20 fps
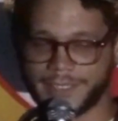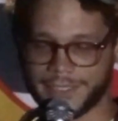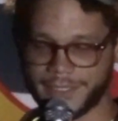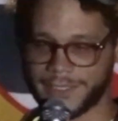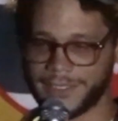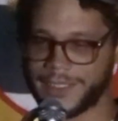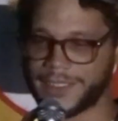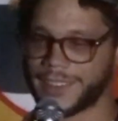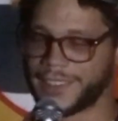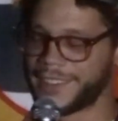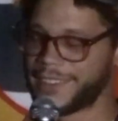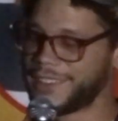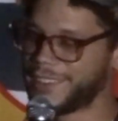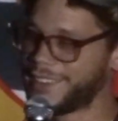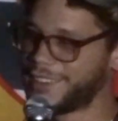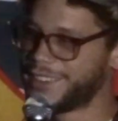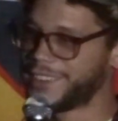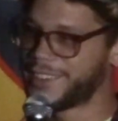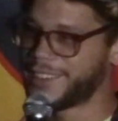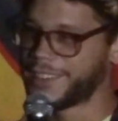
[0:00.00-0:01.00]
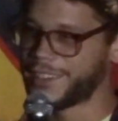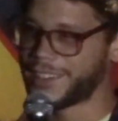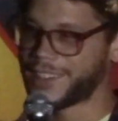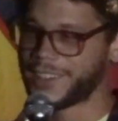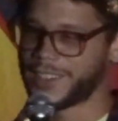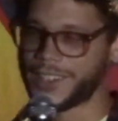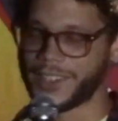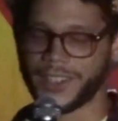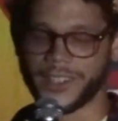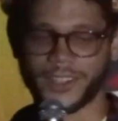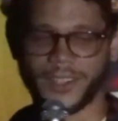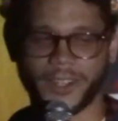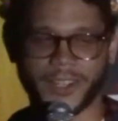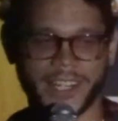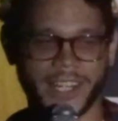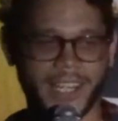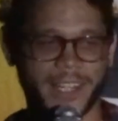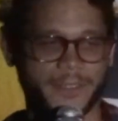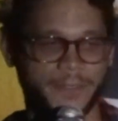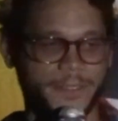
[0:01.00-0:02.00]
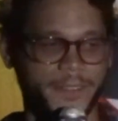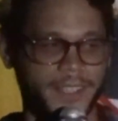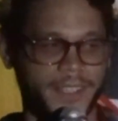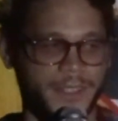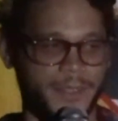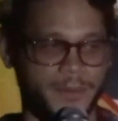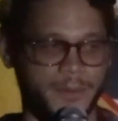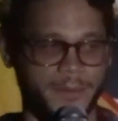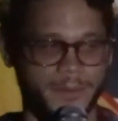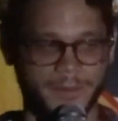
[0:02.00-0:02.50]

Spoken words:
You're looking at fucking